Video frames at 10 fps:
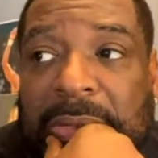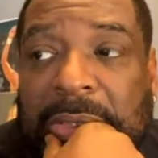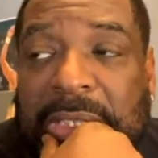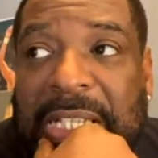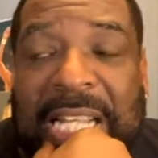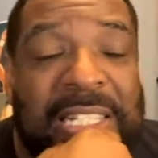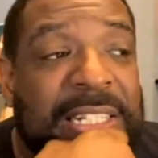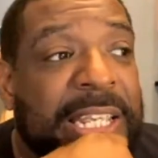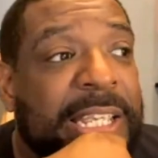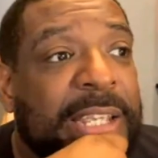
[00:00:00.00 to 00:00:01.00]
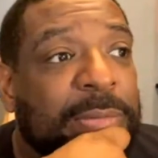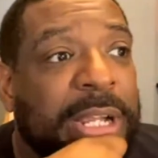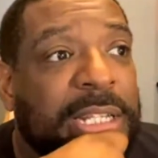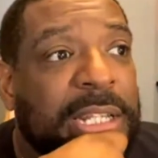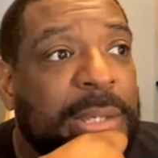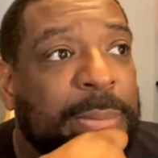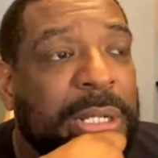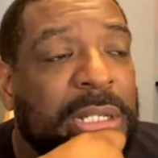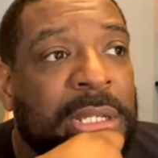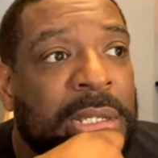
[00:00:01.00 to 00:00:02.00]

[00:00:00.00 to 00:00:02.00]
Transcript: There's a lot to take in right there, but